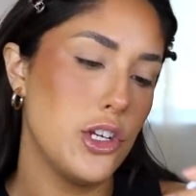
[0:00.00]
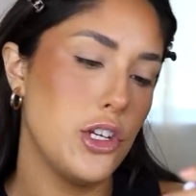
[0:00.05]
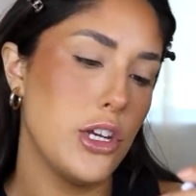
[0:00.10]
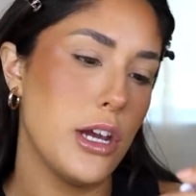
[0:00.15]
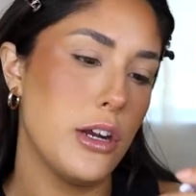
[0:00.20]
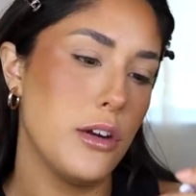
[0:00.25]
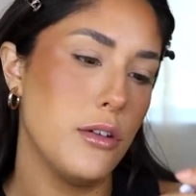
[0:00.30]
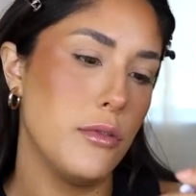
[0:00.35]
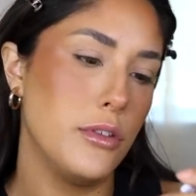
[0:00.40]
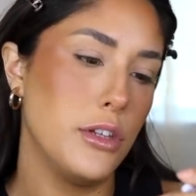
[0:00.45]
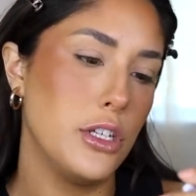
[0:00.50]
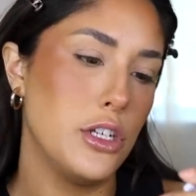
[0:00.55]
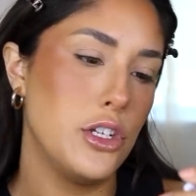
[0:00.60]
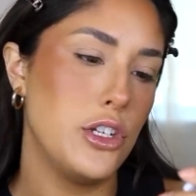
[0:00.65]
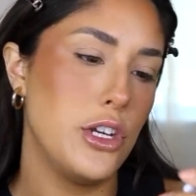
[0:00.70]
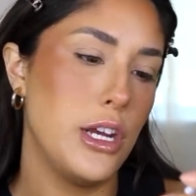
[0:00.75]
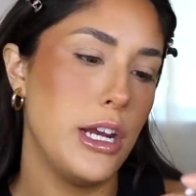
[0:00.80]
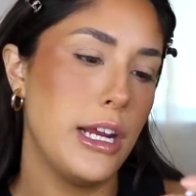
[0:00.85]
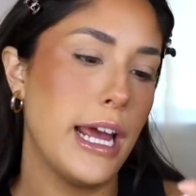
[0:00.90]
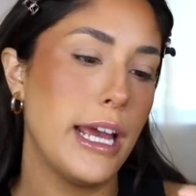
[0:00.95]
shadow in the
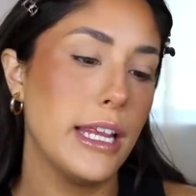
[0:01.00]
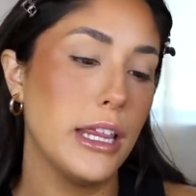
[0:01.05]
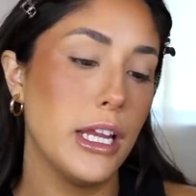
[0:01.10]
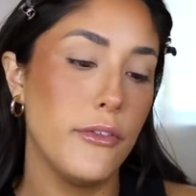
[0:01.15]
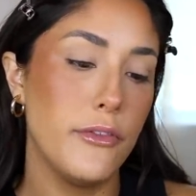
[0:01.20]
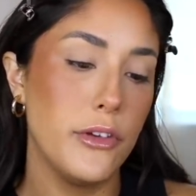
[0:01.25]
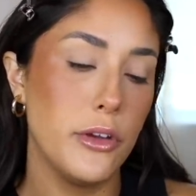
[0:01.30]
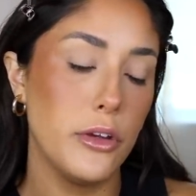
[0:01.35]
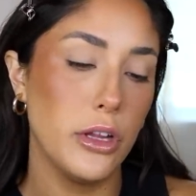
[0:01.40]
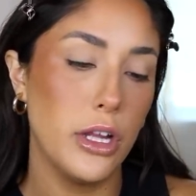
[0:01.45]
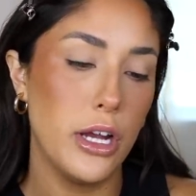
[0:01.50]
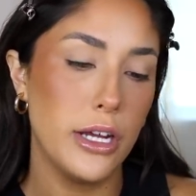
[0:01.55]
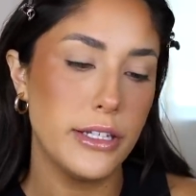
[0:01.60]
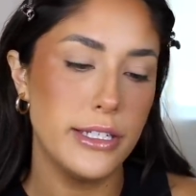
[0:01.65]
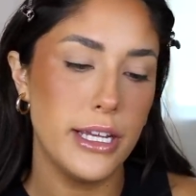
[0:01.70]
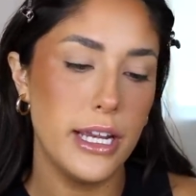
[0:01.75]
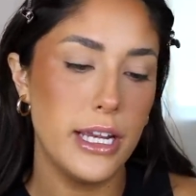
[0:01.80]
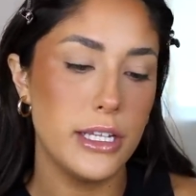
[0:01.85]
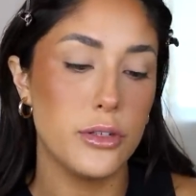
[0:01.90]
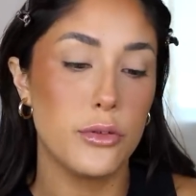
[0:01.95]
shade I love you a
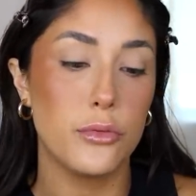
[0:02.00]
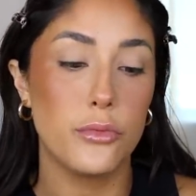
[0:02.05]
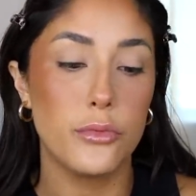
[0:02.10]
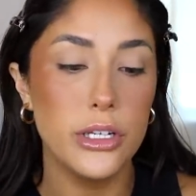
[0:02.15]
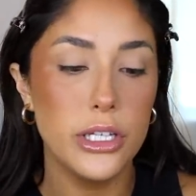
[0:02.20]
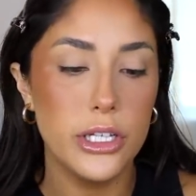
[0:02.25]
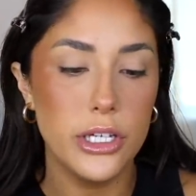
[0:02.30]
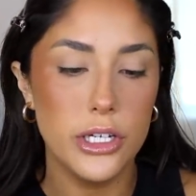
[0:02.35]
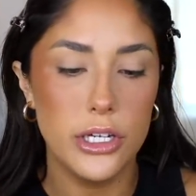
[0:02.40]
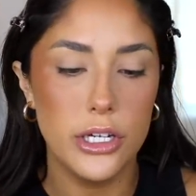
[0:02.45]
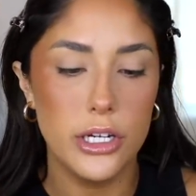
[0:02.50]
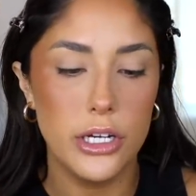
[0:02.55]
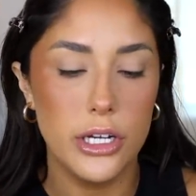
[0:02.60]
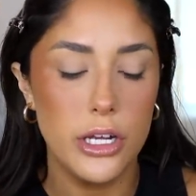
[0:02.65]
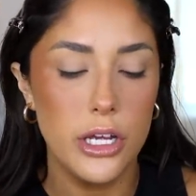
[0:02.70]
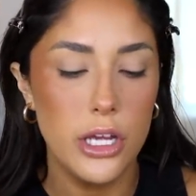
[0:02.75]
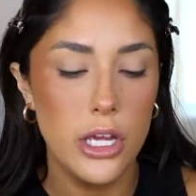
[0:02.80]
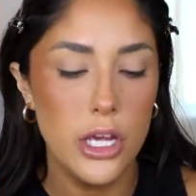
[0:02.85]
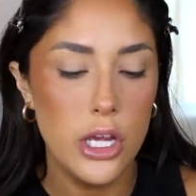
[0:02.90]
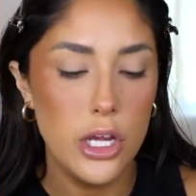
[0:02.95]
latte it's a really good